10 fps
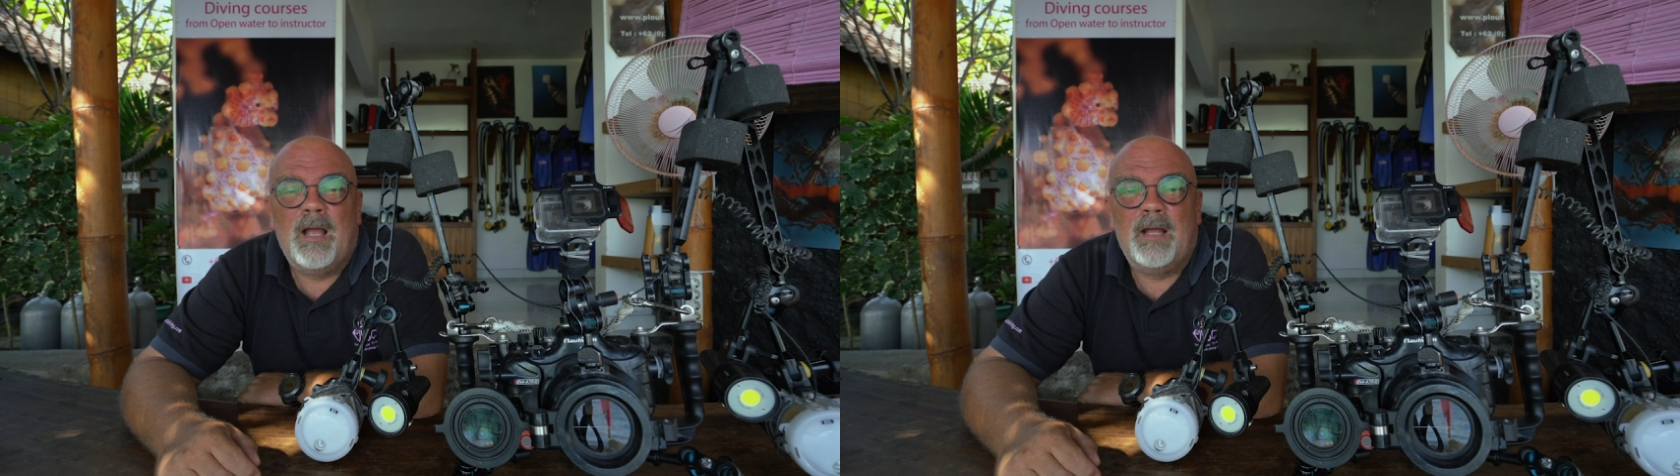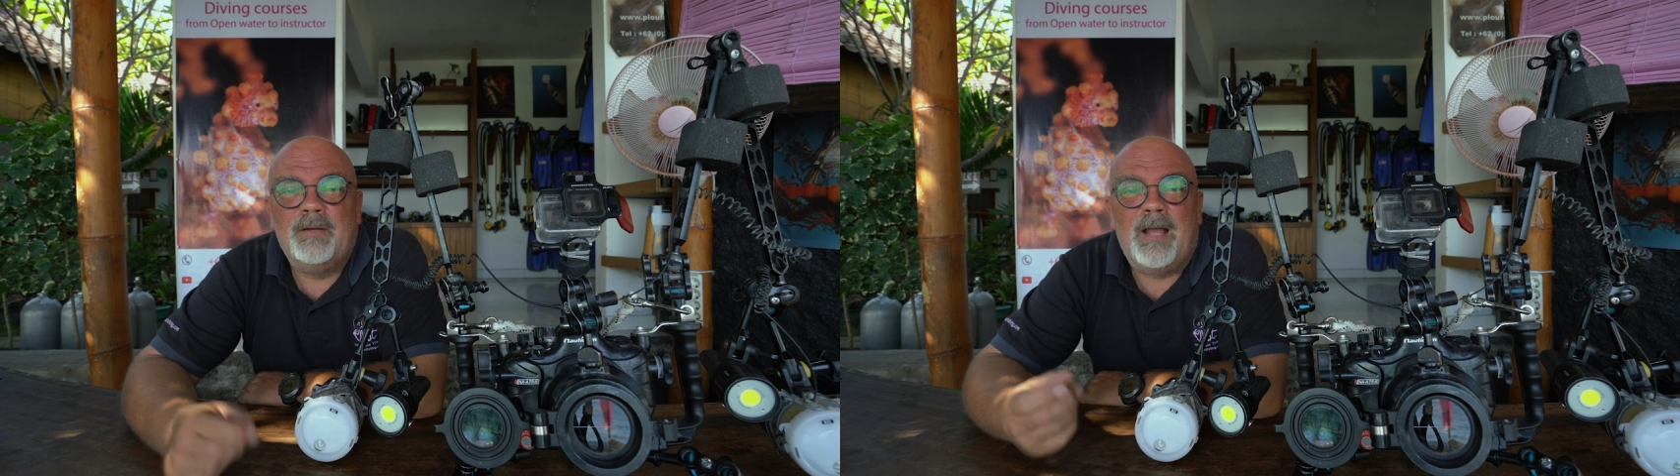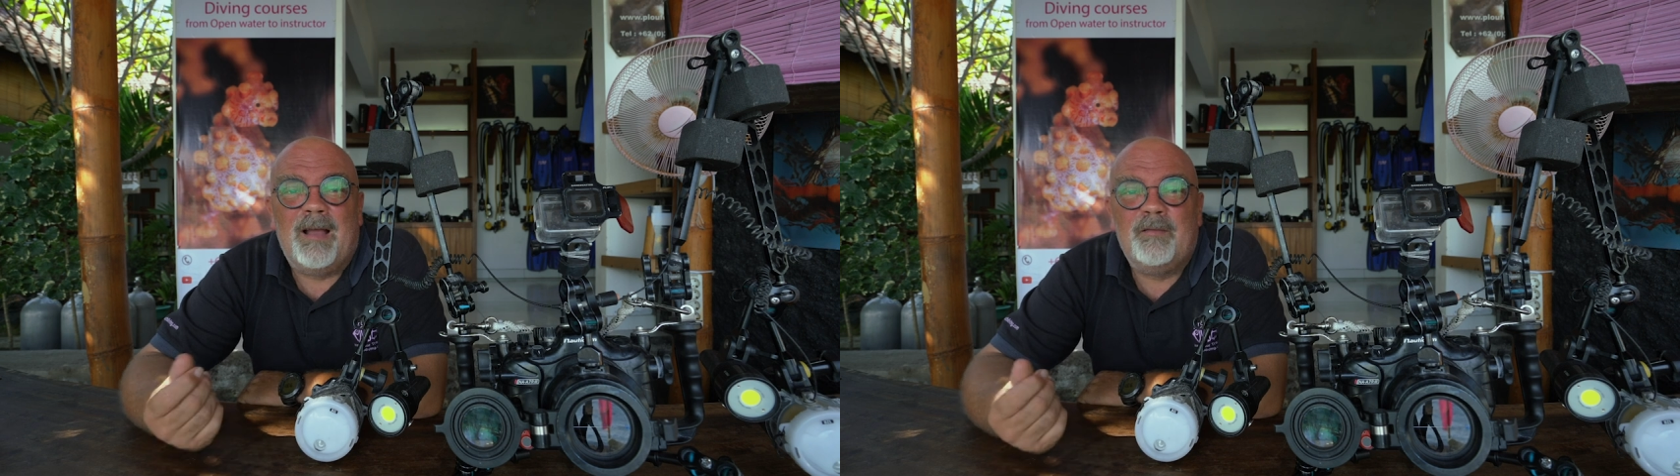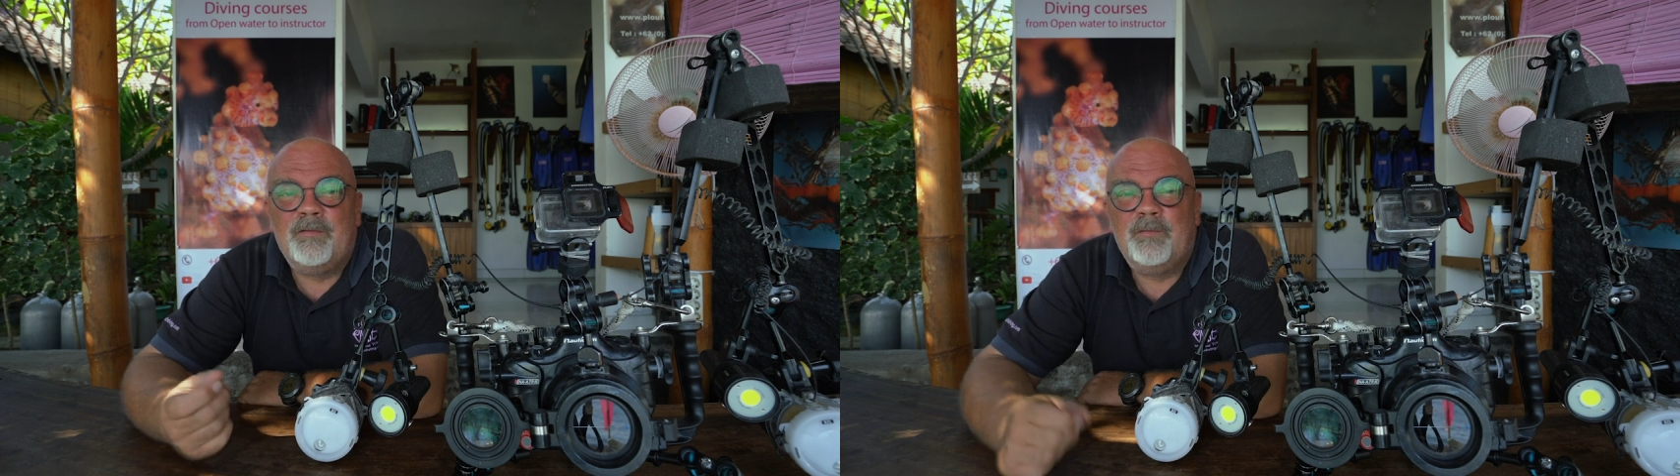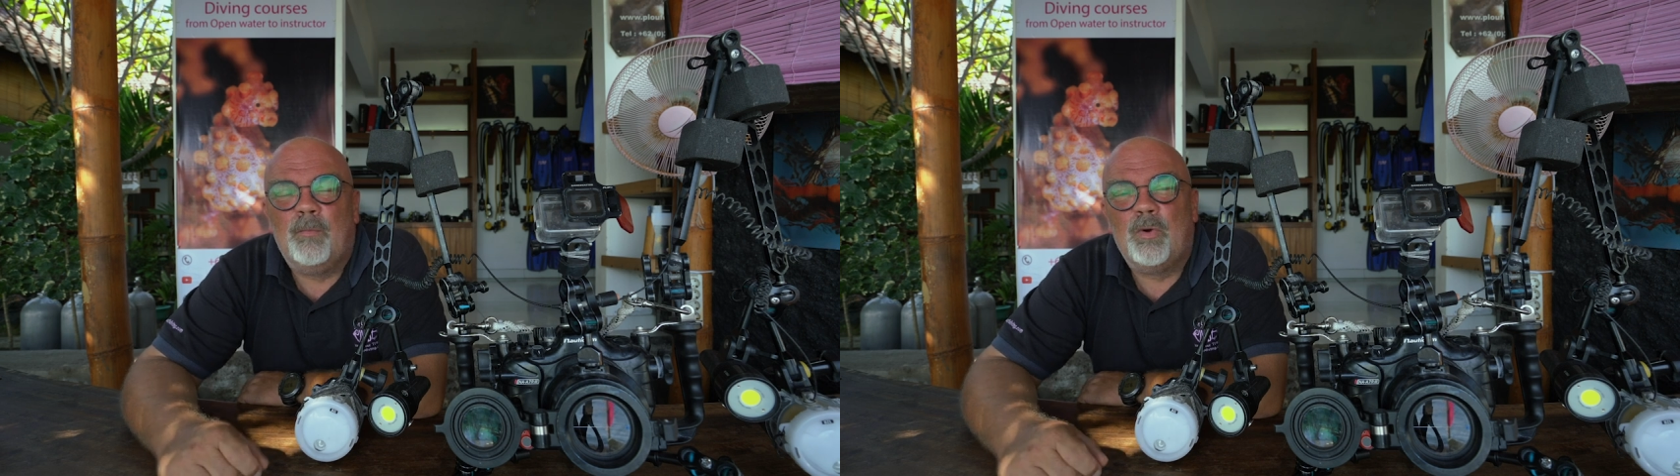and
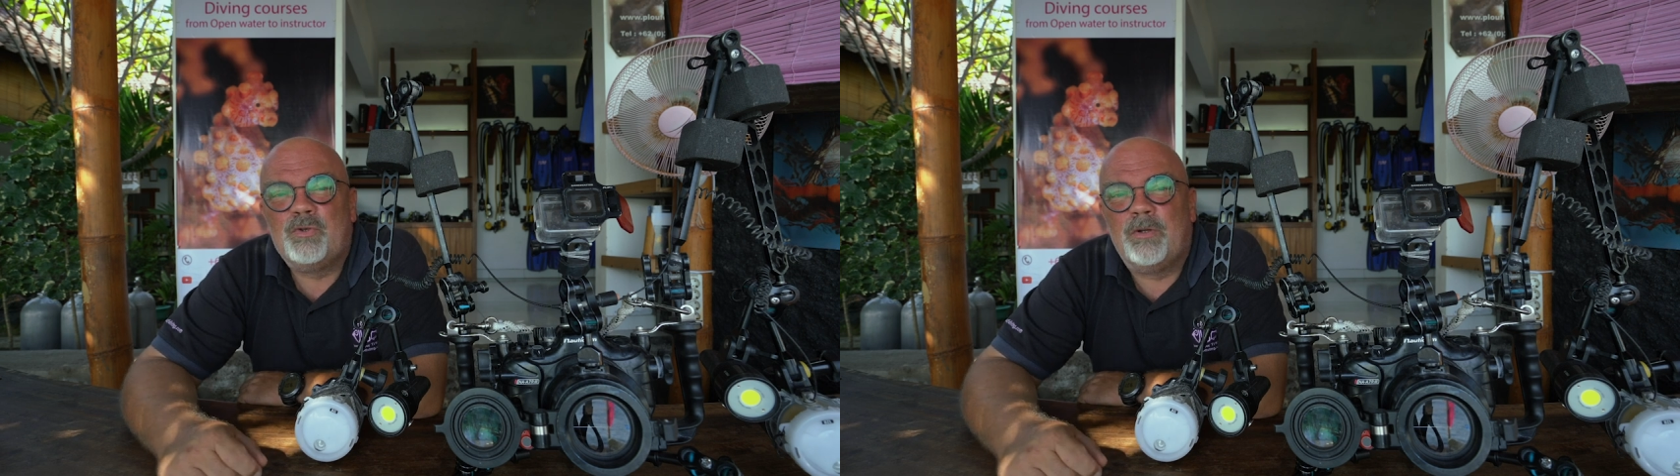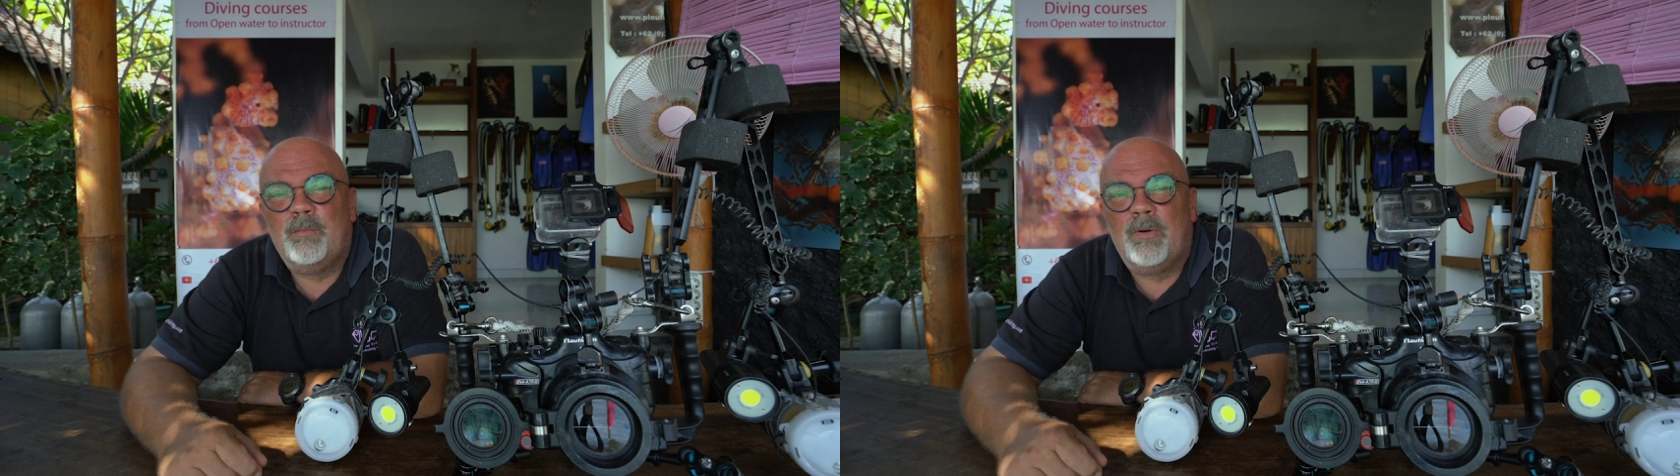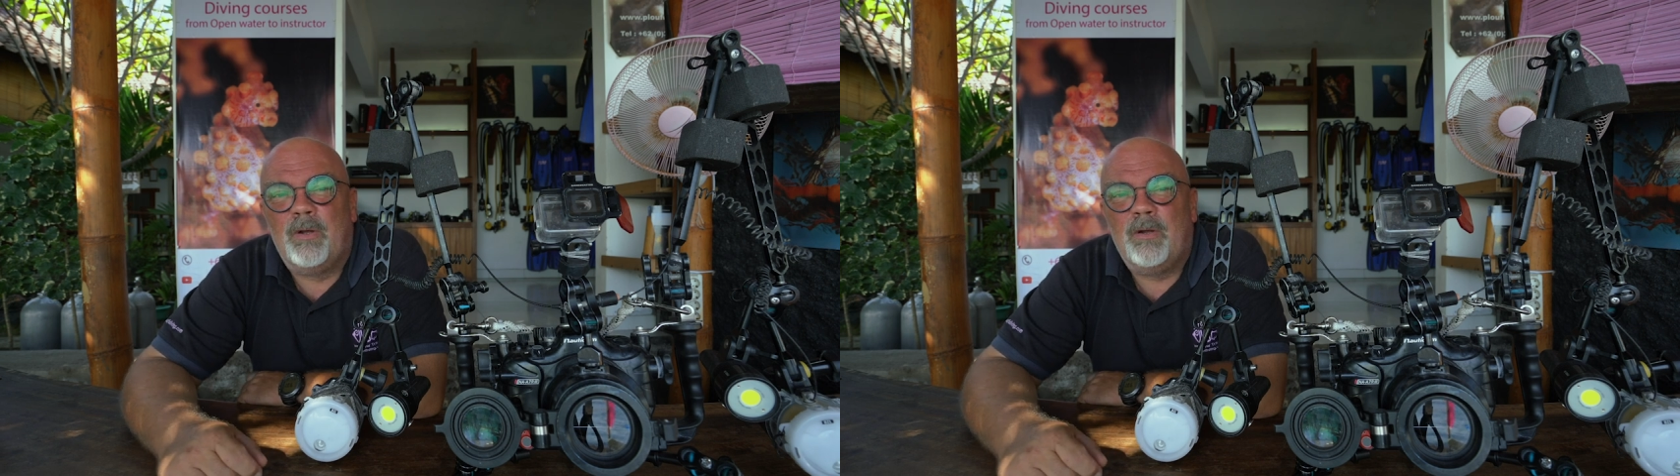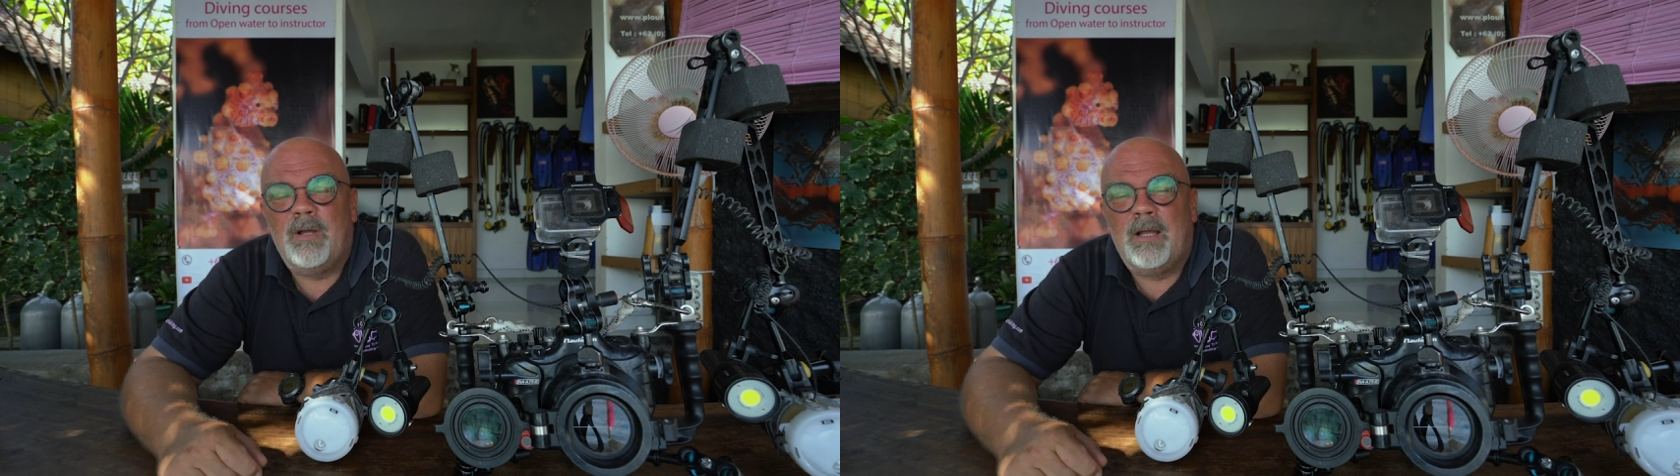have motion blur